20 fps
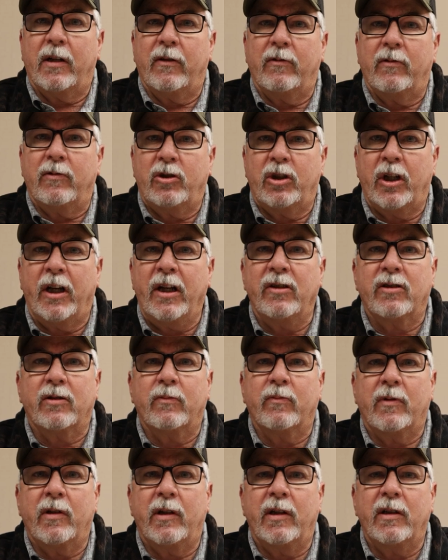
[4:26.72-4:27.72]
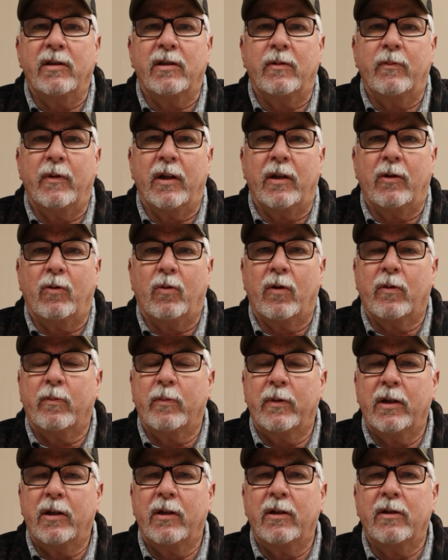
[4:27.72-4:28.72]
got to change some things to make it work
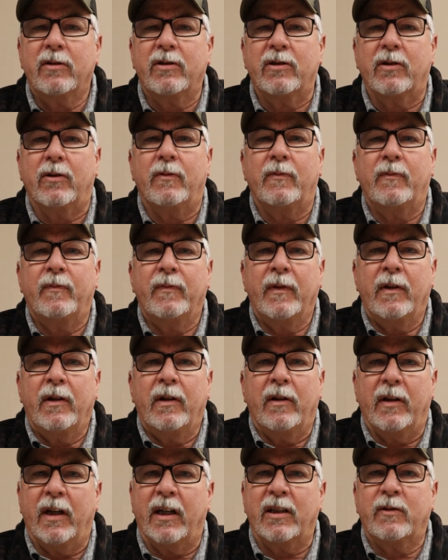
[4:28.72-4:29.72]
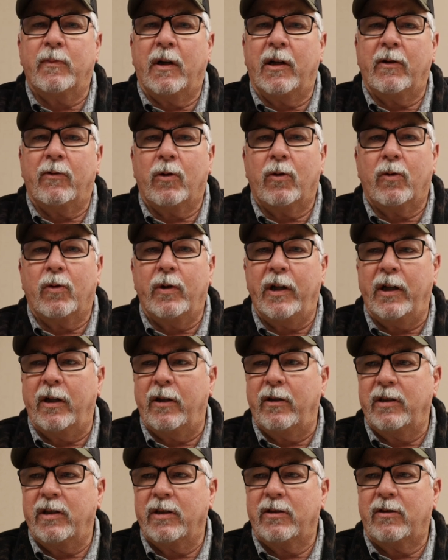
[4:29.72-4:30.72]
better. So that's my role
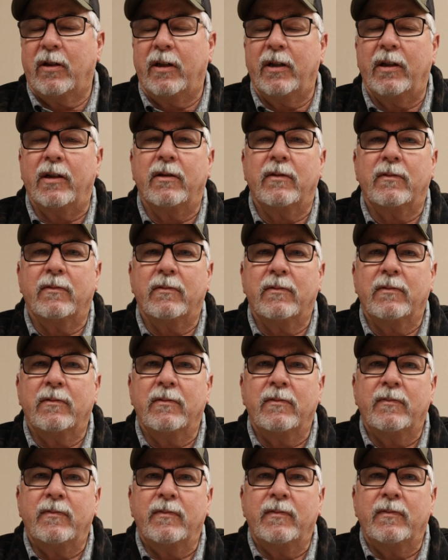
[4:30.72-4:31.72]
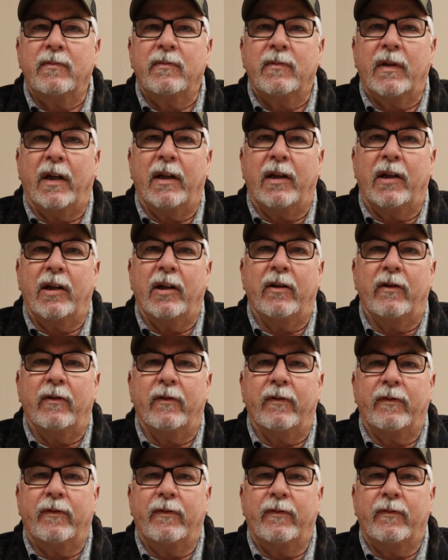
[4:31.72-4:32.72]
here, just trying to take care
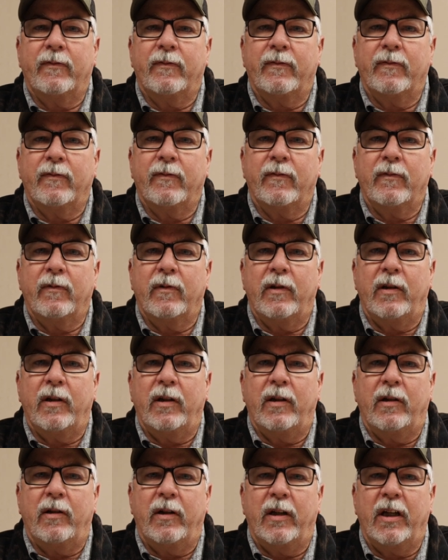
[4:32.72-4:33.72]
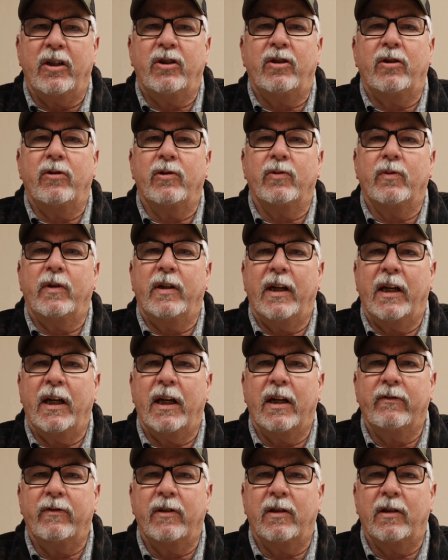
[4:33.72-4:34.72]
of issues we
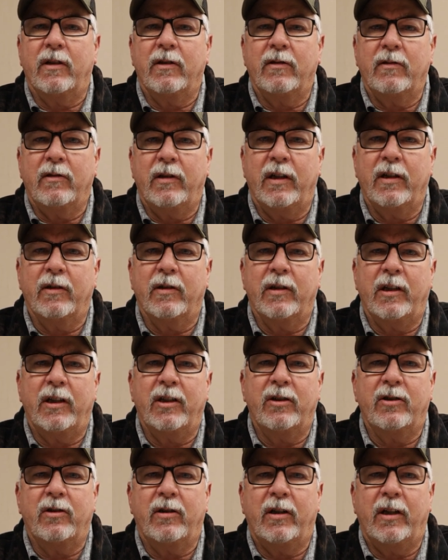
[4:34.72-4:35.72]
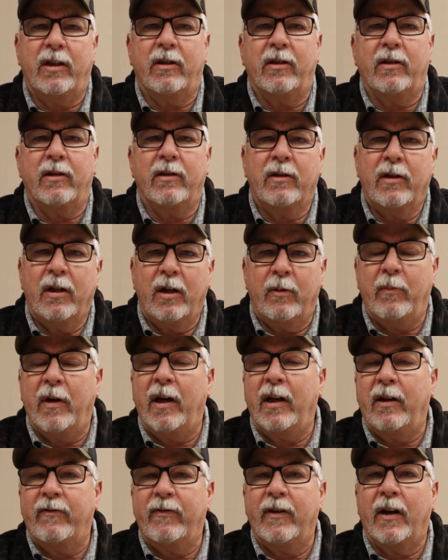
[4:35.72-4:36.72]
have in the
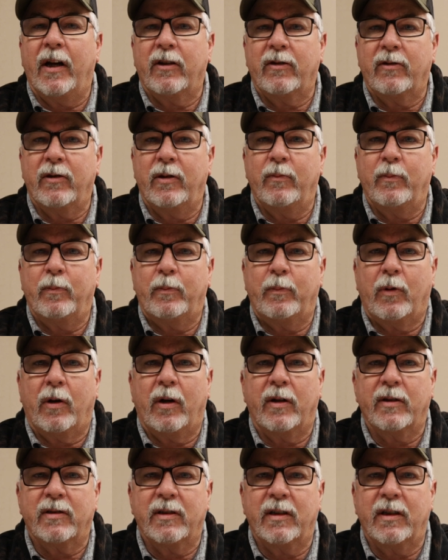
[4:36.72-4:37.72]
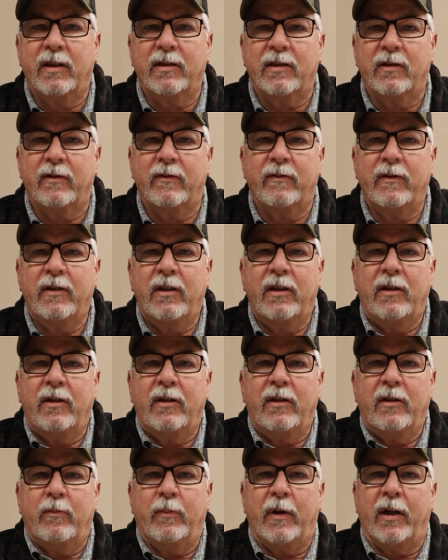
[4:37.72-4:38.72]
manufacturing process of
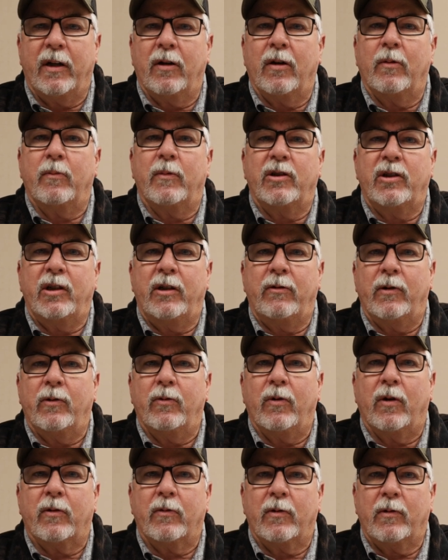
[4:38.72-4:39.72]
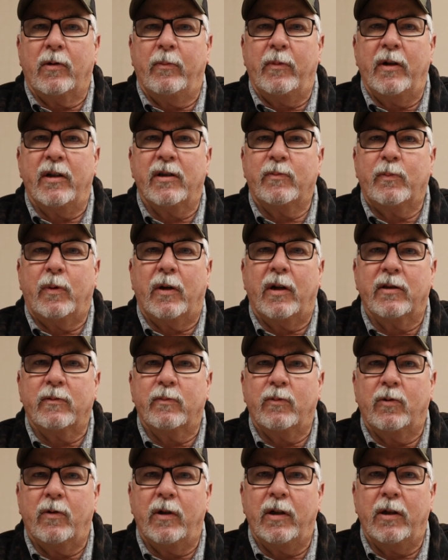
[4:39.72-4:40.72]
making our machinery work the best
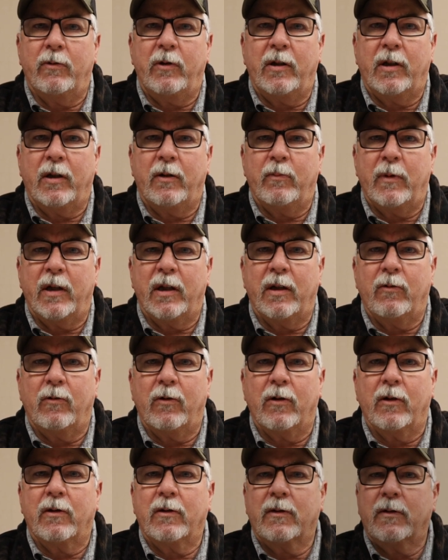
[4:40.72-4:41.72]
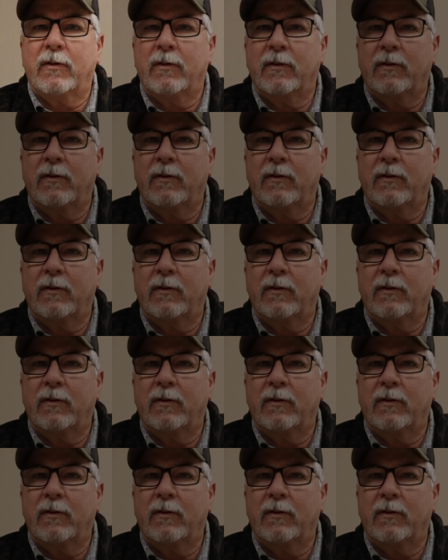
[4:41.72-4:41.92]
possible way we can make it work.